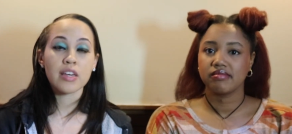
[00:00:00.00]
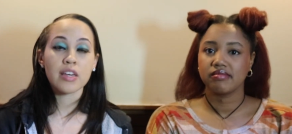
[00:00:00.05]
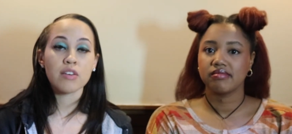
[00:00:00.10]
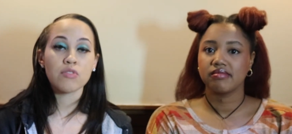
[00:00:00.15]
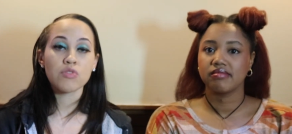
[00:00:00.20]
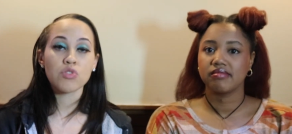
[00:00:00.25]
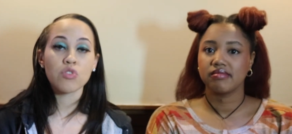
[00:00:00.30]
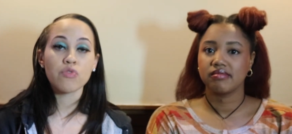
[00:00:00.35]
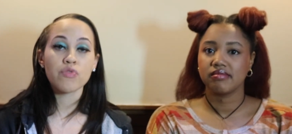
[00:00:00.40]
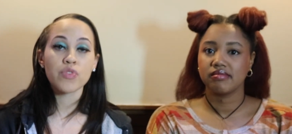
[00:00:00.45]

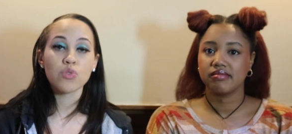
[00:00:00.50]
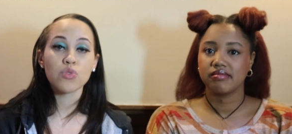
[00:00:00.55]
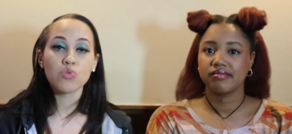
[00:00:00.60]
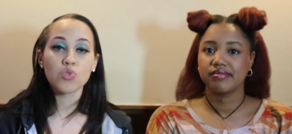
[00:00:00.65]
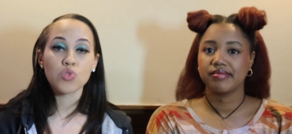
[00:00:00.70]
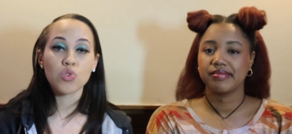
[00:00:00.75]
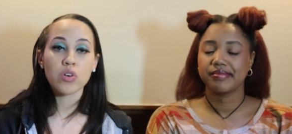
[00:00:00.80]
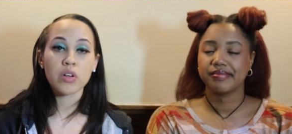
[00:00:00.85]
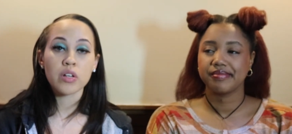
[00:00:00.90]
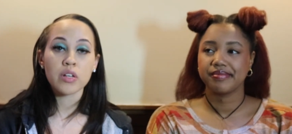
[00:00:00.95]
Speaker 1: gives her
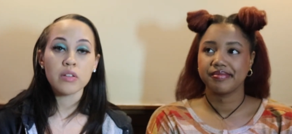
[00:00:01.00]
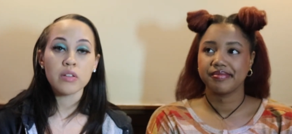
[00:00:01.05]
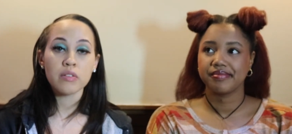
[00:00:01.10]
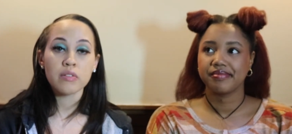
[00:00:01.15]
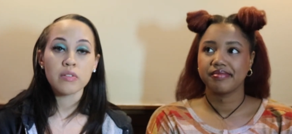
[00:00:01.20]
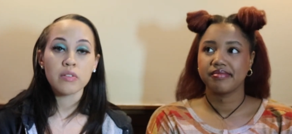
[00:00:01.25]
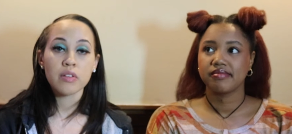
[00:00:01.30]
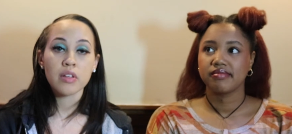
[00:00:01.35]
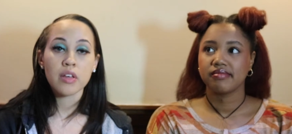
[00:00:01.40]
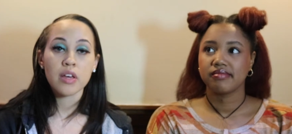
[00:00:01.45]
views on it,
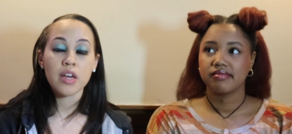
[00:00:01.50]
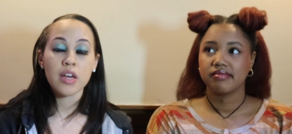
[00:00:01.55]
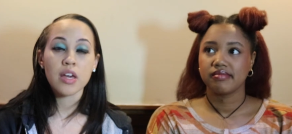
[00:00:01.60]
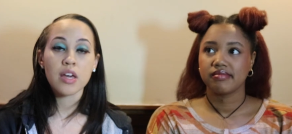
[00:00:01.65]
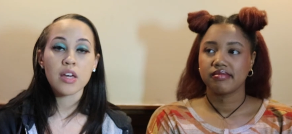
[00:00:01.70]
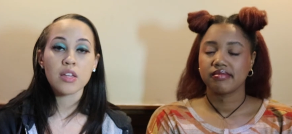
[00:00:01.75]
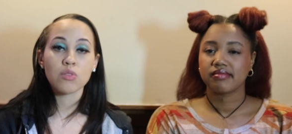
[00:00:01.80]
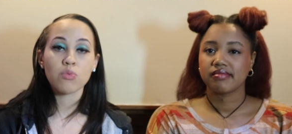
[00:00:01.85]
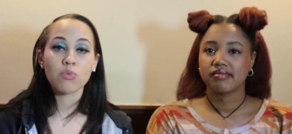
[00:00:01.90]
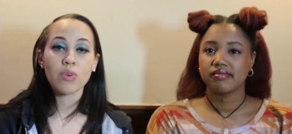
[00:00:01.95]

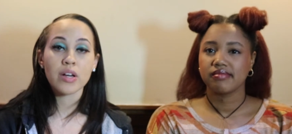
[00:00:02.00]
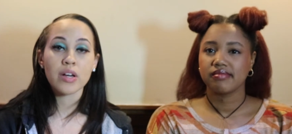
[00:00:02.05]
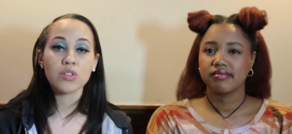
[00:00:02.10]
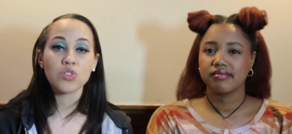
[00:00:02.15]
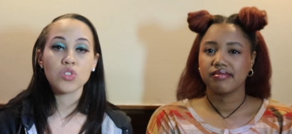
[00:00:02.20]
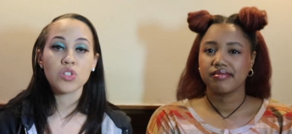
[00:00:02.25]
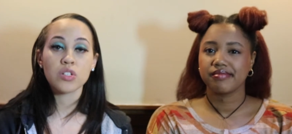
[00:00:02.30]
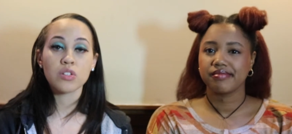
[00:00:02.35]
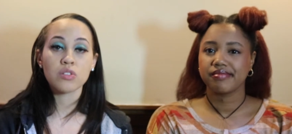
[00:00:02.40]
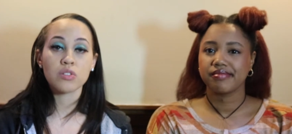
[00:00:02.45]
and the
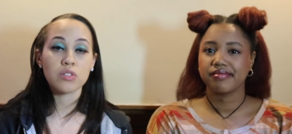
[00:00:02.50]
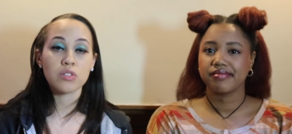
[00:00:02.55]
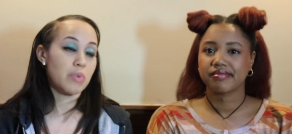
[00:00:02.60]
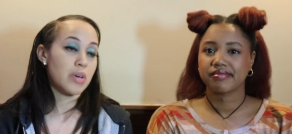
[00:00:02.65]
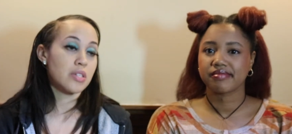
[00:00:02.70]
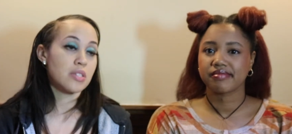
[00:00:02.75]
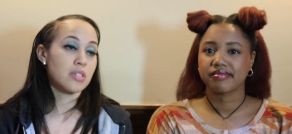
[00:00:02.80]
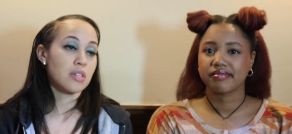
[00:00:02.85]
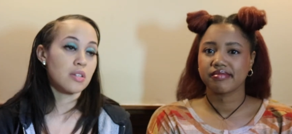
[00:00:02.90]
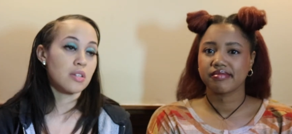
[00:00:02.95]
white chick
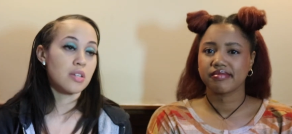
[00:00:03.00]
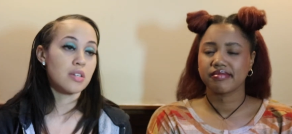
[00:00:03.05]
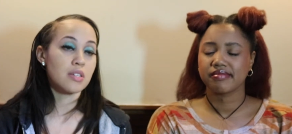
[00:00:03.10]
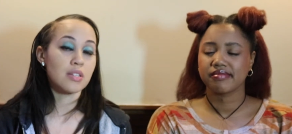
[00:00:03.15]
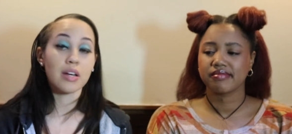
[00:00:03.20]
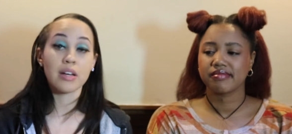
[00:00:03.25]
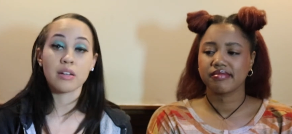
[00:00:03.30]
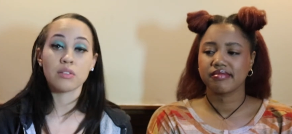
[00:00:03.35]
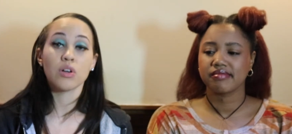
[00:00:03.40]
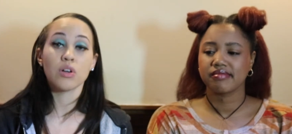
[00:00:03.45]
is
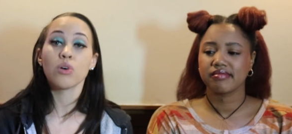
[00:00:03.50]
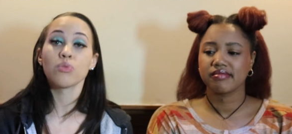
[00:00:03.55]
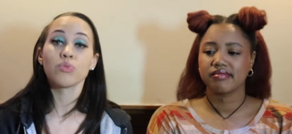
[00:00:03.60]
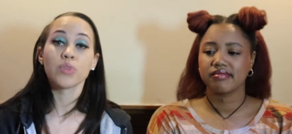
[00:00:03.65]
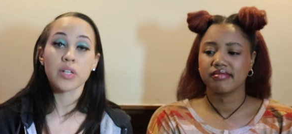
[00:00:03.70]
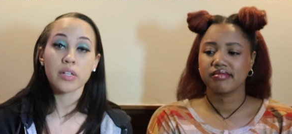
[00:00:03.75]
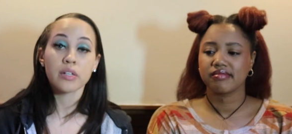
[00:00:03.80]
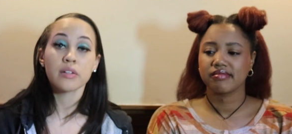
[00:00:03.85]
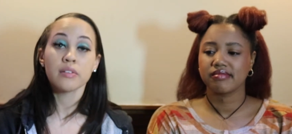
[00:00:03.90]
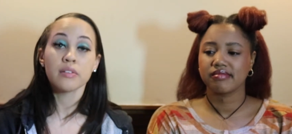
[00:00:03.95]
basically like, no,
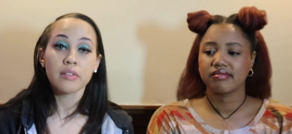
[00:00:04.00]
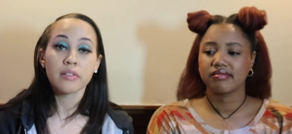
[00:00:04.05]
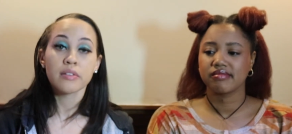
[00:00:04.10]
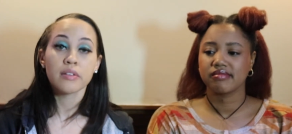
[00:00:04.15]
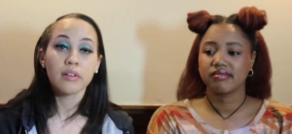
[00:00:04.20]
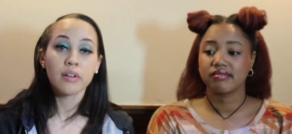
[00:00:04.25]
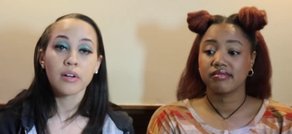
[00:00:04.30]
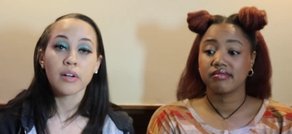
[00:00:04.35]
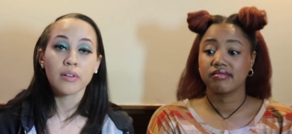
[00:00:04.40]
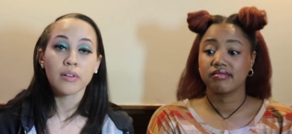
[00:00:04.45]
nigga,
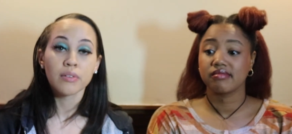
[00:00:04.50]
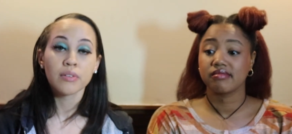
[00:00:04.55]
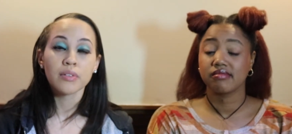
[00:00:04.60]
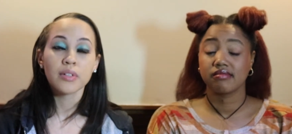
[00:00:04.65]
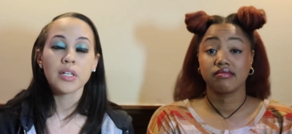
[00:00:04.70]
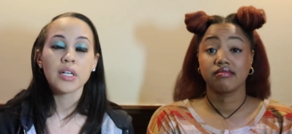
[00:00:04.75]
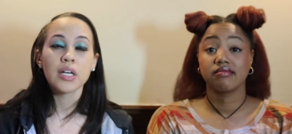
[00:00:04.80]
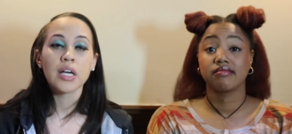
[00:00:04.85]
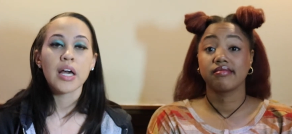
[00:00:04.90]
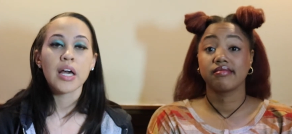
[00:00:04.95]
you know.
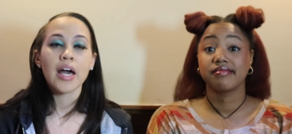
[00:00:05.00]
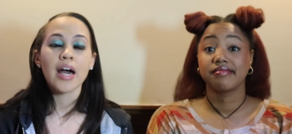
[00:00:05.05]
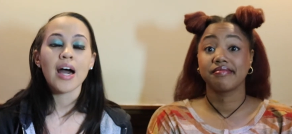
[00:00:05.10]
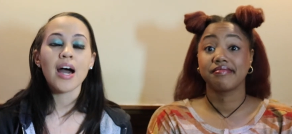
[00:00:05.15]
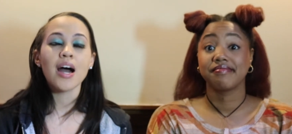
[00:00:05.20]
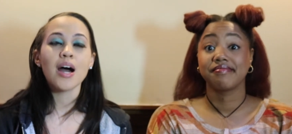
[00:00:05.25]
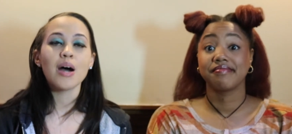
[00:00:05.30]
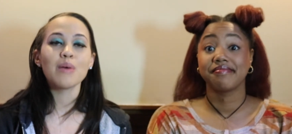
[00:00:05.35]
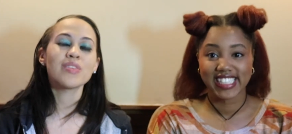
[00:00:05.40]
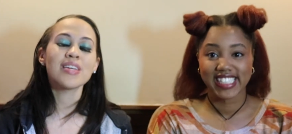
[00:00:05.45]

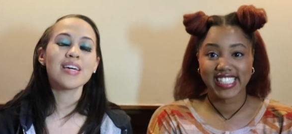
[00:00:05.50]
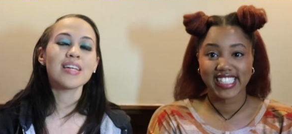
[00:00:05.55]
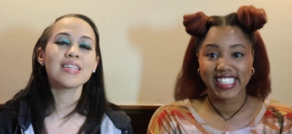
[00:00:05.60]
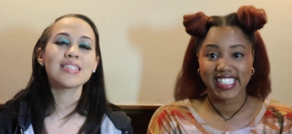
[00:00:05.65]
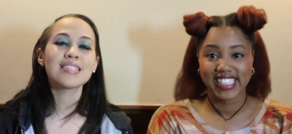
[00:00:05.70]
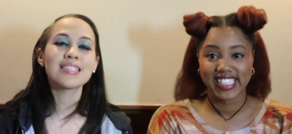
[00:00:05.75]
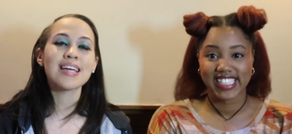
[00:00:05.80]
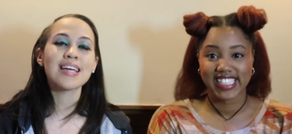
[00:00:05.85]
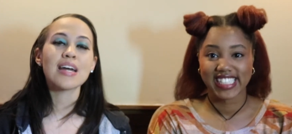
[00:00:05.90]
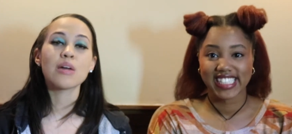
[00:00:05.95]
Um, that
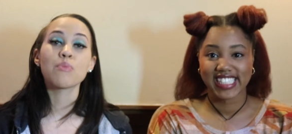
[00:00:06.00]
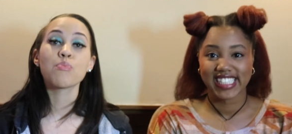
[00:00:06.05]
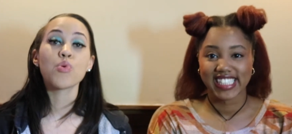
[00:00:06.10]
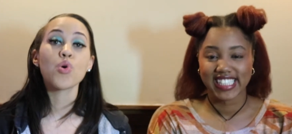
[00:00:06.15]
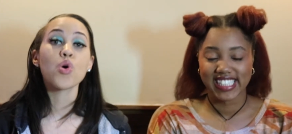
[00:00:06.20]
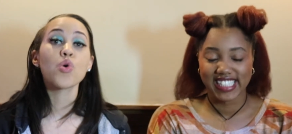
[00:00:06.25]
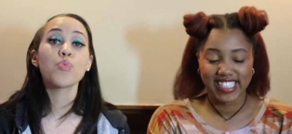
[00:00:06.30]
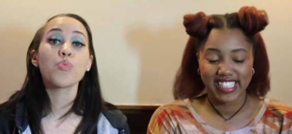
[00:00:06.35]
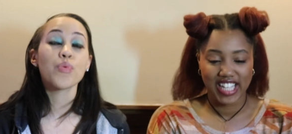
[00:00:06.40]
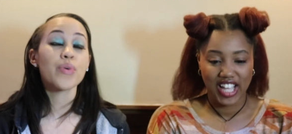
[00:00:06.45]
is not
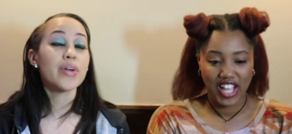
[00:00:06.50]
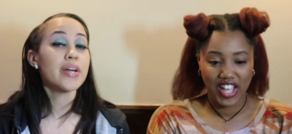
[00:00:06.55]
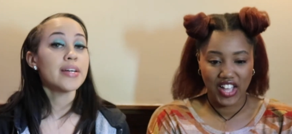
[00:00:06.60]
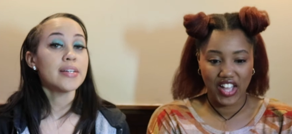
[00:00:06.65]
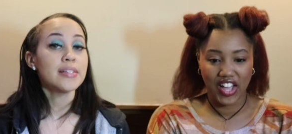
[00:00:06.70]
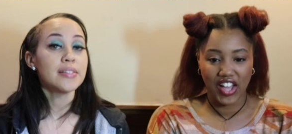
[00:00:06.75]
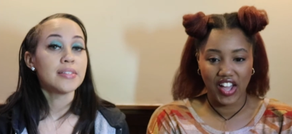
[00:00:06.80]
appropriate.